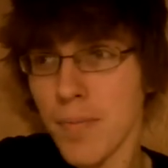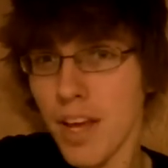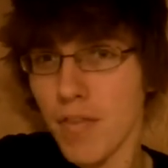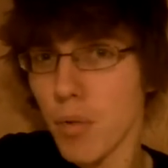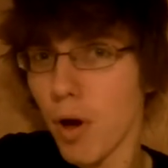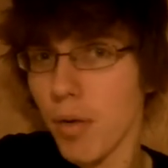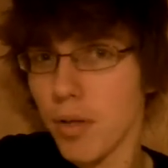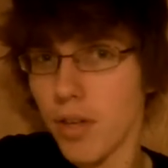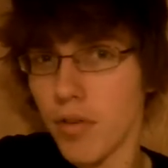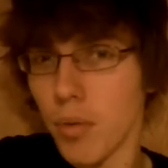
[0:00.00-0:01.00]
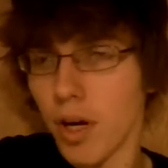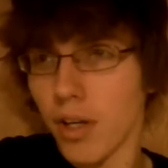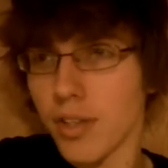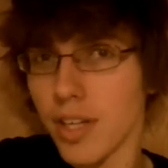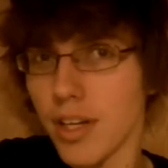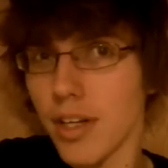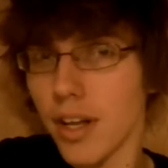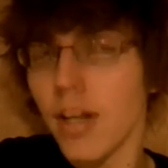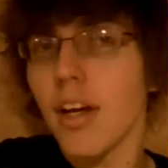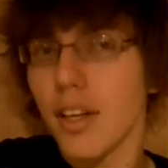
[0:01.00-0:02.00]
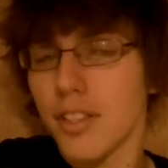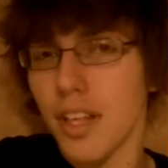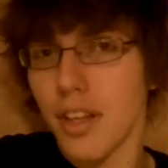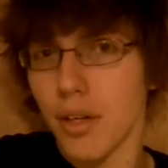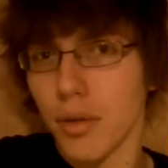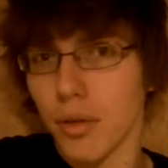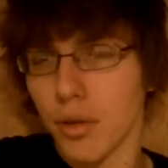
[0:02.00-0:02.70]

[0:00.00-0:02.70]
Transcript: if you want, I'll send the Google